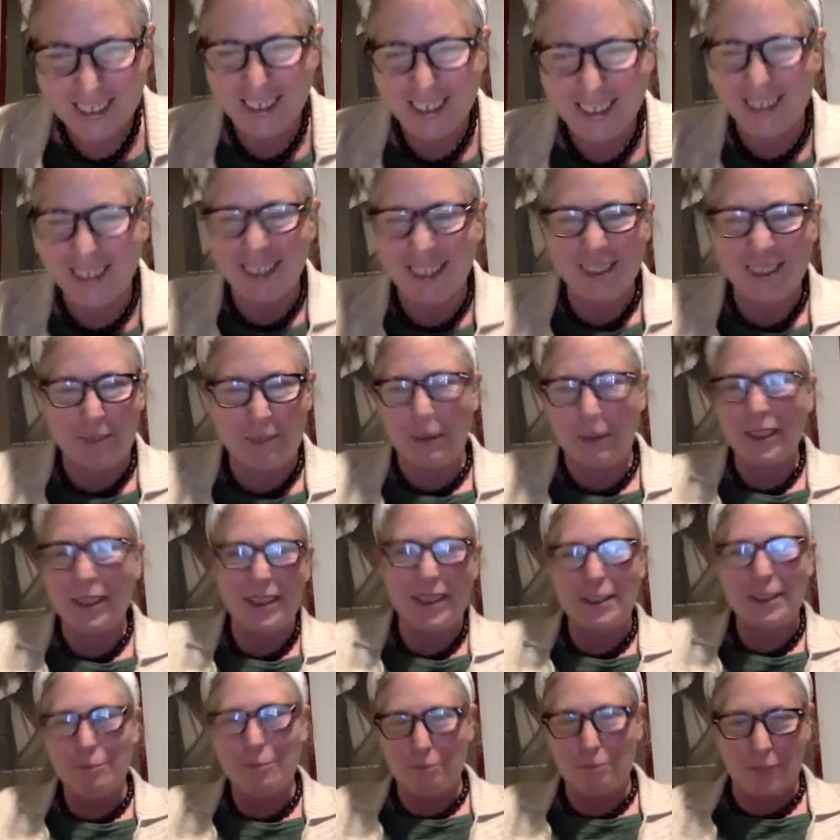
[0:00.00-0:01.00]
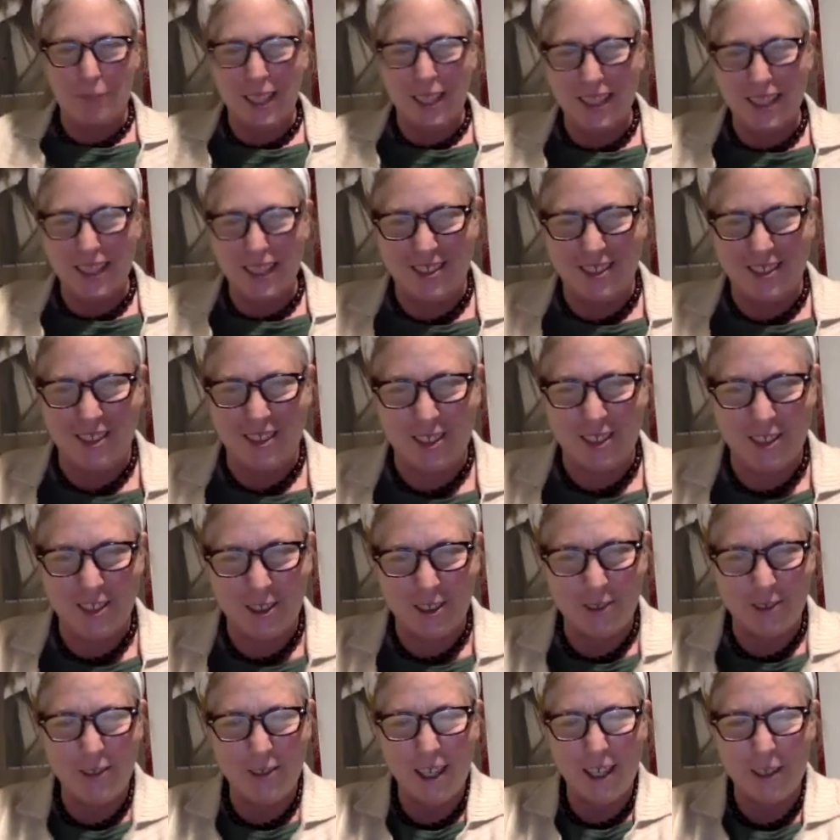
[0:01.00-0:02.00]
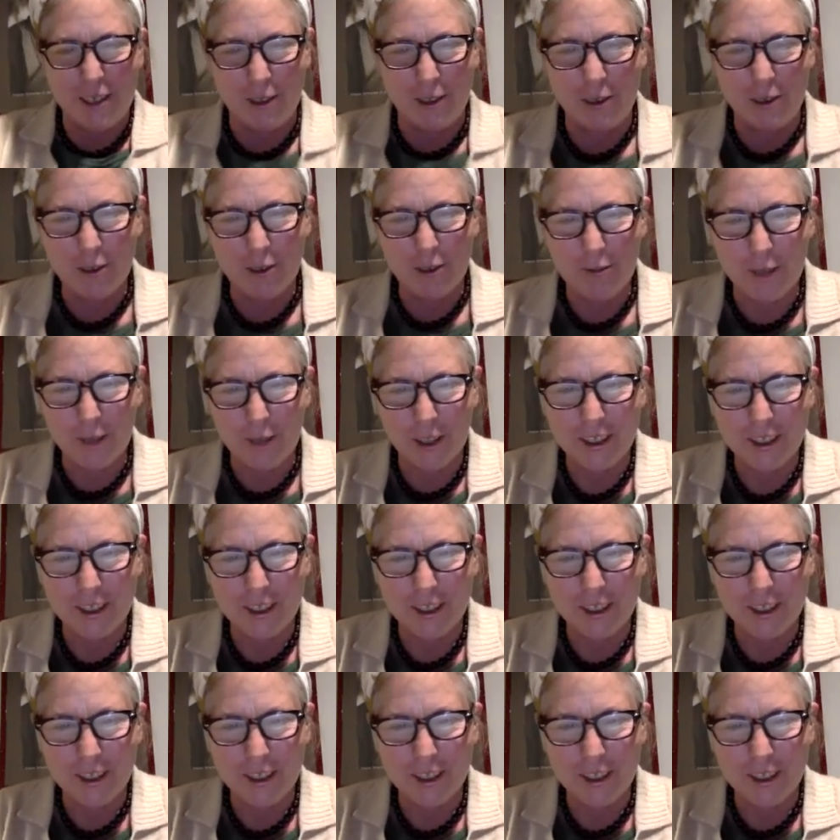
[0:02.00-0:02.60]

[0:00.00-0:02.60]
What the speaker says: That's my like big to do at home,